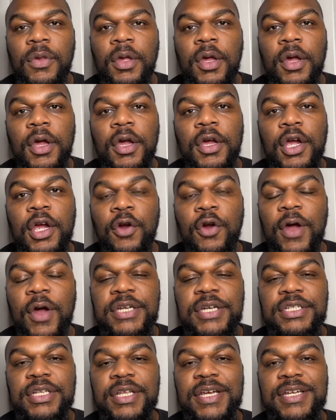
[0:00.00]

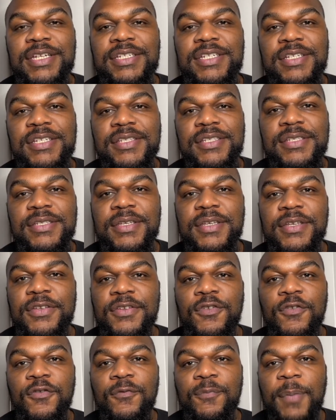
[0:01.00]
Congratulations,
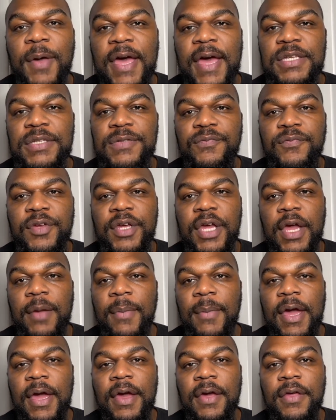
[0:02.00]
you've passed VA
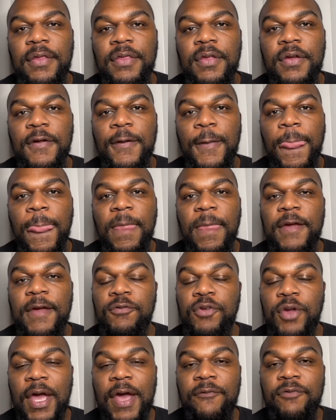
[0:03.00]
math. If
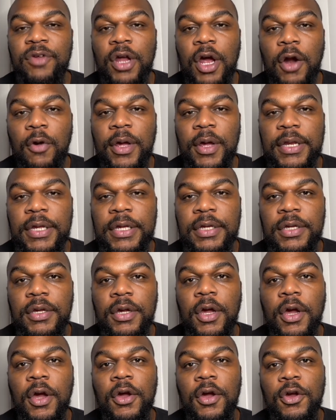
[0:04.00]
you haven't already,
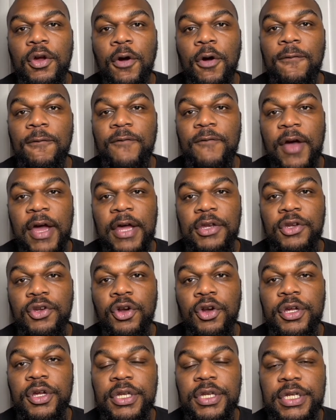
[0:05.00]
go find your
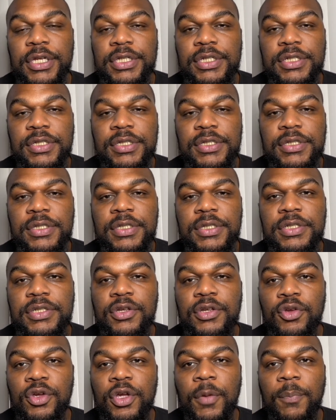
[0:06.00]
conditions so
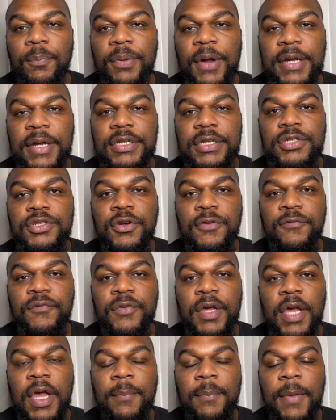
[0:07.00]
you can practice your
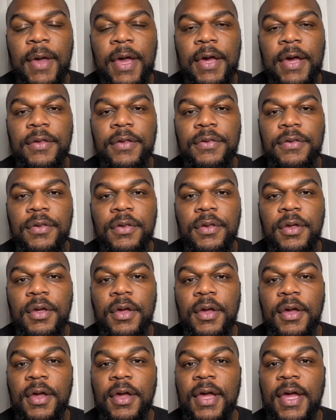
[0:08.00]
VA math.
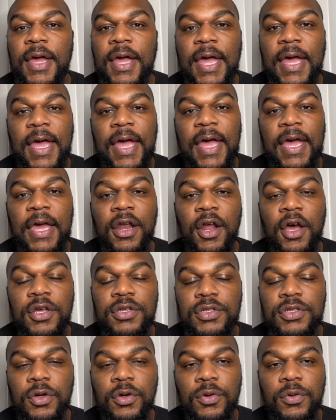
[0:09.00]
And
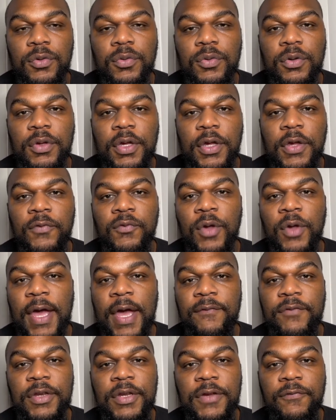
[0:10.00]
also, if you have
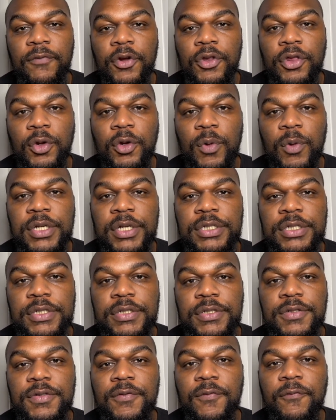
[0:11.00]
any further
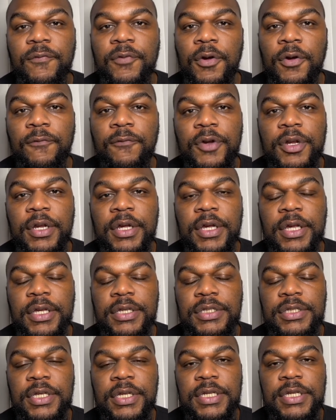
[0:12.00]
questions, feel free to
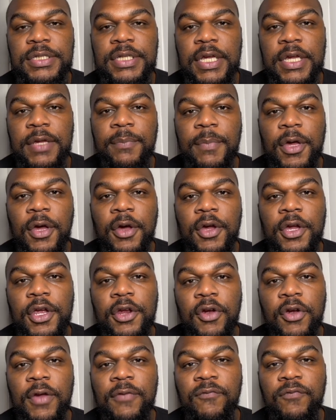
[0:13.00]
send us an email here
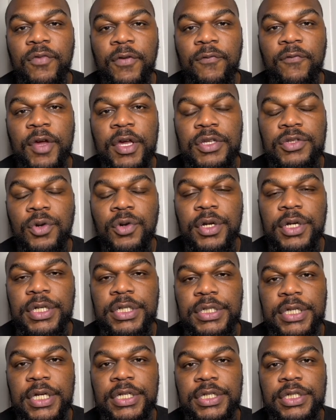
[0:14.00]
at the Vets
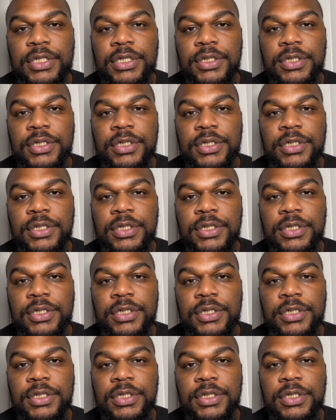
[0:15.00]
Organization.